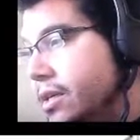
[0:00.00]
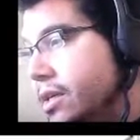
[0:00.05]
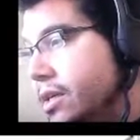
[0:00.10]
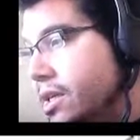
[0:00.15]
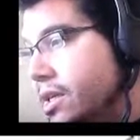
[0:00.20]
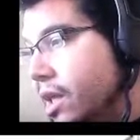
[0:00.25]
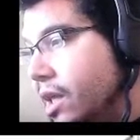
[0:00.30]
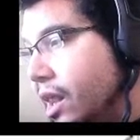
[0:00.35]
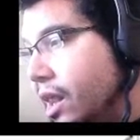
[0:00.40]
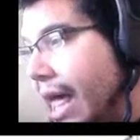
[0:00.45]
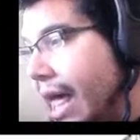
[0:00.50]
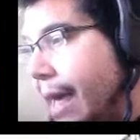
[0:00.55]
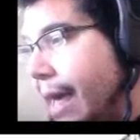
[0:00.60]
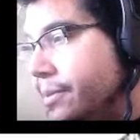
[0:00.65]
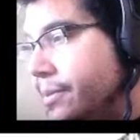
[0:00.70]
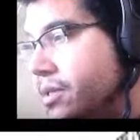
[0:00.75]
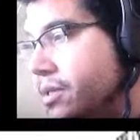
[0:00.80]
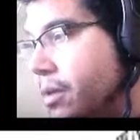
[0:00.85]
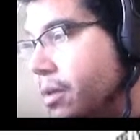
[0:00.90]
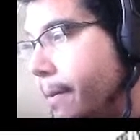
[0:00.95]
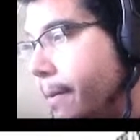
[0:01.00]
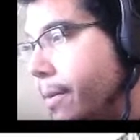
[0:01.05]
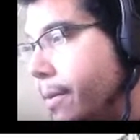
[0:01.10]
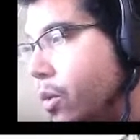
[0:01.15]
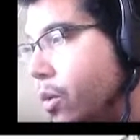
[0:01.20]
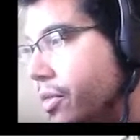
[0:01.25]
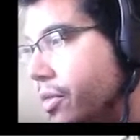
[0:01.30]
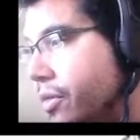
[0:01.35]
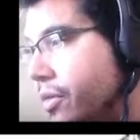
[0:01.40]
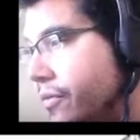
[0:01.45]
Collapse
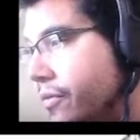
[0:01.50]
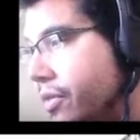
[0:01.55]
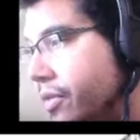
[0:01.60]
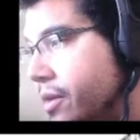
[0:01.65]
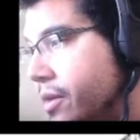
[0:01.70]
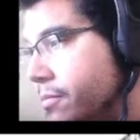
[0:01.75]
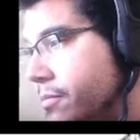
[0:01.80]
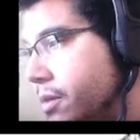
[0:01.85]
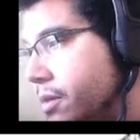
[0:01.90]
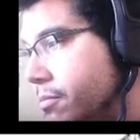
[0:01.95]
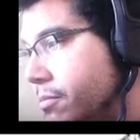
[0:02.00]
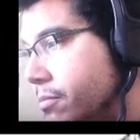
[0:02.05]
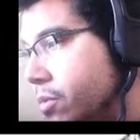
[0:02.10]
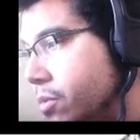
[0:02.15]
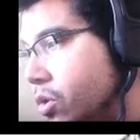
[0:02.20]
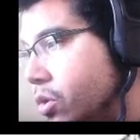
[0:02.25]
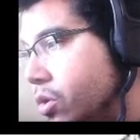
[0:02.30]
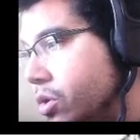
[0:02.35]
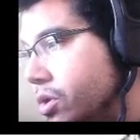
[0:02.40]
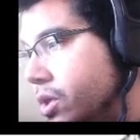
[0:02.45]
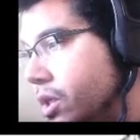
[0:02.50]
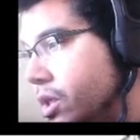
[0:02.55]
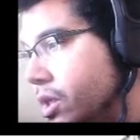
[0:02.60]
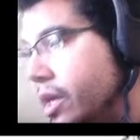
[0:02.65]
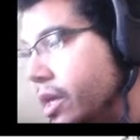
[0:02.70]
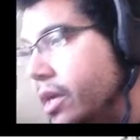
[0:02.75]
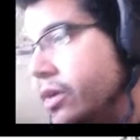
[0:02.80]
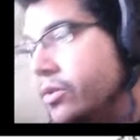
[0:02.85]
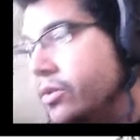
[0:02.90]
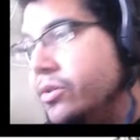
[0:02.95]
both of them, merge
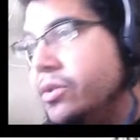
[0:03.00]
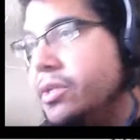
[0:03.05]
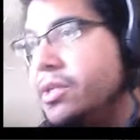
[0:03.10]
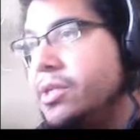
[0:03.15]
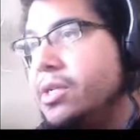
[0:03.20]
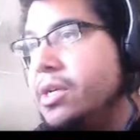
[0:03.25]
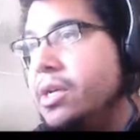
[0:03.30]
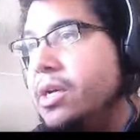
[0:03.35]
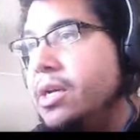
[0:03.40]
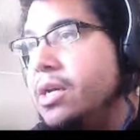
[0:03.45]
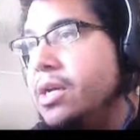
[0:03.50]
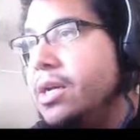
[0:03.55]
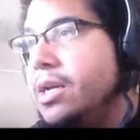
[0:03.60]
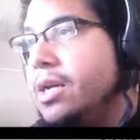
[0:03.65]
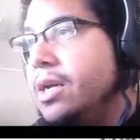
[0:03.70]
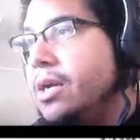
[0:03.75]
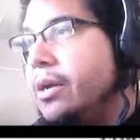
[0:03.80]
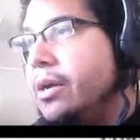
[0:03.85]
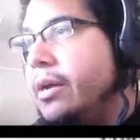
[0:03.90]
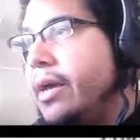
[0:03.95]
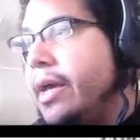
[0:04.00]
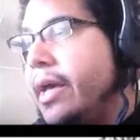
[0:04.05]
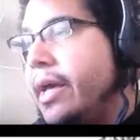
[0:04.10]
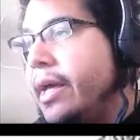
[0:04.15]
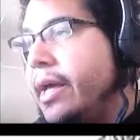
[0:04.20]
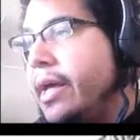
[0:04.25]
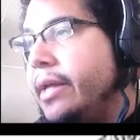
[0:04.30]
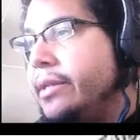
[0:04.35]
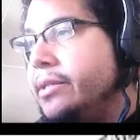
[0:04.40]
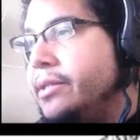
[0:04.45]
layers,
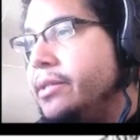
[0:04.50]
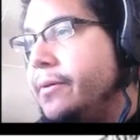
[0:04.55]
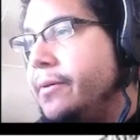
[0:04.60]
and